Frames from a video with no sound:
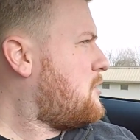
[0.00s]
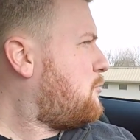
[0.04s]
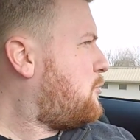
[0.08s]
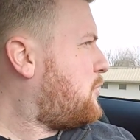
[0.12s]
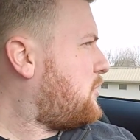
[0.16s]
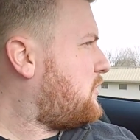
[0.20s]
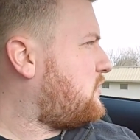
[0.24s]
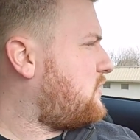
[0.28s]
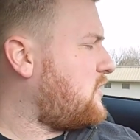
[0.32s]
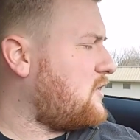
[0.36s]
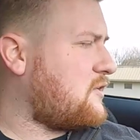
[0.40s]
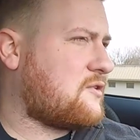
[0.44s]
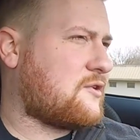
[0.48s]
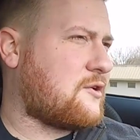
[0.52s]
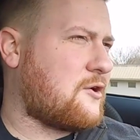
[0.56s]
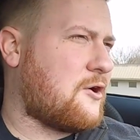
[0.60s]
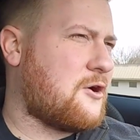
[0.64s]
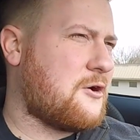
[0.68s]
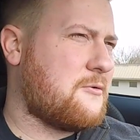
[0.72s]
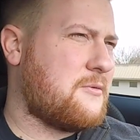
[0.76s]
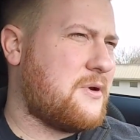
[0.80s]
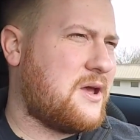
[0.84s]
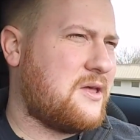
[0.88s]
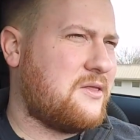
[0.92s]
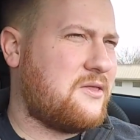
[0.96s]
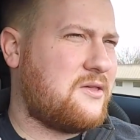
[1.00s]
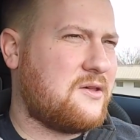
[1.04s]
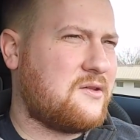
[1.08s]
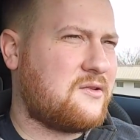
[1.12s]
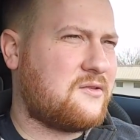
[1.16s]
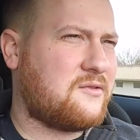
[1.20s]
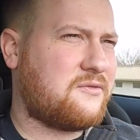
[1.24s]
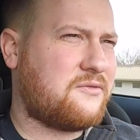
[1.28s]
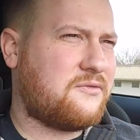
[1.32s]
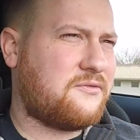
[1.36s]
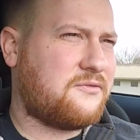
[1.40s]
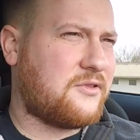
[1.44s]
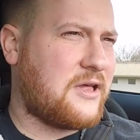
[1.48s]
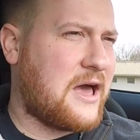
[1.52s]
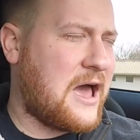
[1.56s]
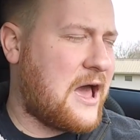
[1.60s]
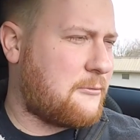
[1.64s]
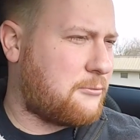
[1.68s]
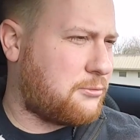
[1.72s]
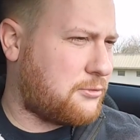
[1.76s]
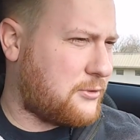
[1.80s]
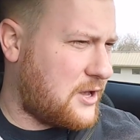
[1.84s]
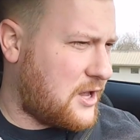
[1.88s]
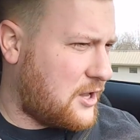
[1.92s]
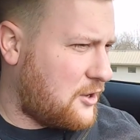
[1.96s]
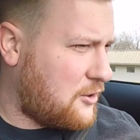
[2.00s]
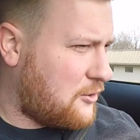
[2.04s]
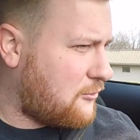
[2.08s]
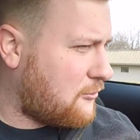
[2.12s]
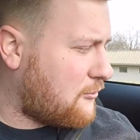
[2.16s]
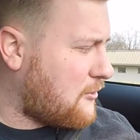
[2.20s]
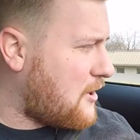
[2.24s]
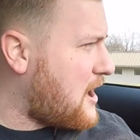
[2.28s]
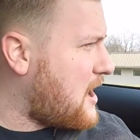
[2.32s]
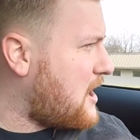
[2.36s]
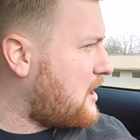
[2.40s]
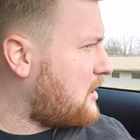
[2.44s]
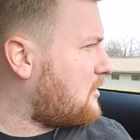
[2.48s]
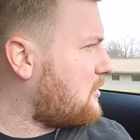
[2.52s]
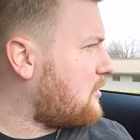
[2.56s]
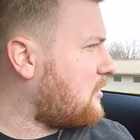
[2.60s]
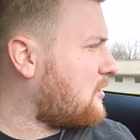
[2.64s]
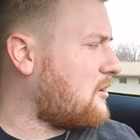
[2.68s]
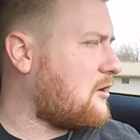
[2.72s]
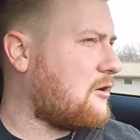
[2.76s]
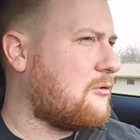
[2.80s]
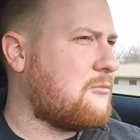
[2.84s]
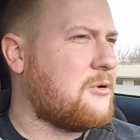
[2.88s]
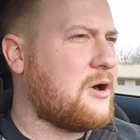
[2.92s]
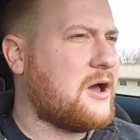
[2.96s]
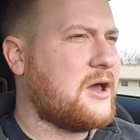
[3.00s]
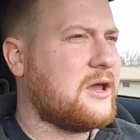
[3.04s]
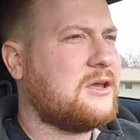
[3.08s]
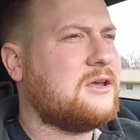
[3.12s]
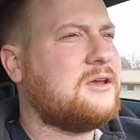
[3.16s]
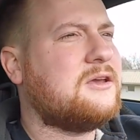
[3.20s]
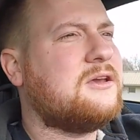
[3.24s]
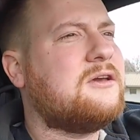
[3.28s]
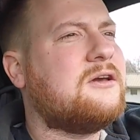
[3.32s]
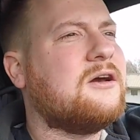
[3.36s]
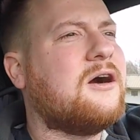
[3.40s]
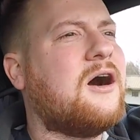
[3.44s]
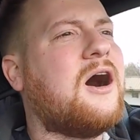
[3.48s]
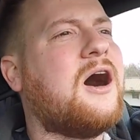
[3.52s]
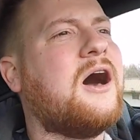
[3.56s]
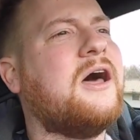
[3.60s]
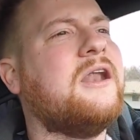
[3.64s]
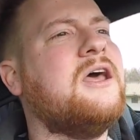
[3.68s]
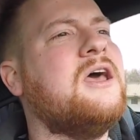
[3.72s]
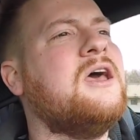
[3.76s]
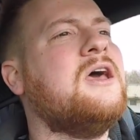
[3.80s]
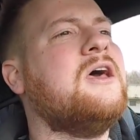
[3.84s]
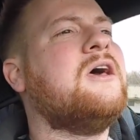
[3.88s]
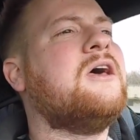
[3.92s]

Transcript: But this car, man, this flat plane crank, oh my God.